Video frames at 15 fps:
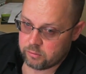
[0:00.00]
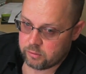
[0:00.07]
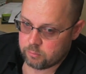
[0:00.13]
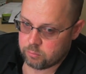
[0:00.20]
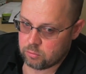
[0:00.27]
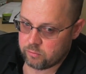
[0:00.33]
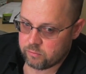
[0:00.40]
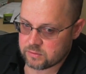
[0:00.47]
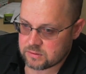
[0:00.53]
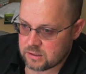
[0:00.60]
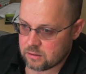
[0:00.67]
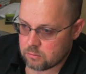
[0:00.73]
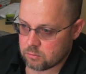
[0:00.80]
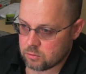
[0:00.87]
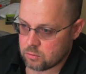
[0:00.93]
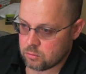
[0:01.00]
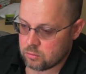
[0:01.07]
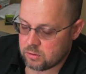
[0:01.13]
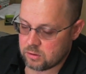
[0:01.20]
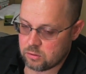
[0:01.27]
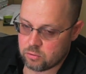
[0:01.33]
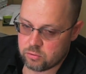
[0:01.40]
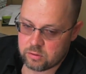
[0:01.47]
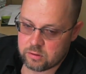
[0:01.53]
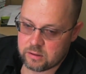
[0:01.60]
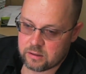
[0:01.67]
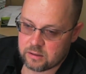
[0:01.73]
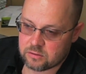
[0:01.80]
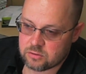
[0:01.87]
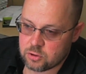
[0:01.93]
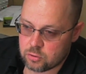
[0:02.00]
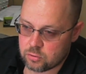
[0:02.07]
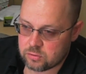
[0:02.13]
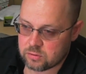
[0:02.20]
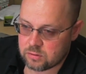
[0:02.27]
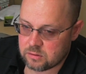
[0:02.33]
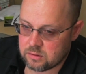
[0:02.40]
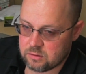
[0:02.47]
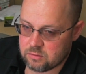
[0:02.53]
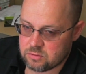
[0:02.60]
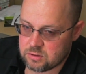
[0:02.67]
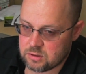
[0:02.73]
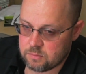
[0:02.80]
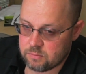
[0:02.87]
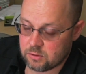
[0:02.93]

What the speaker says: and you pull over the side of the road and you know you need to get towed to the dealership,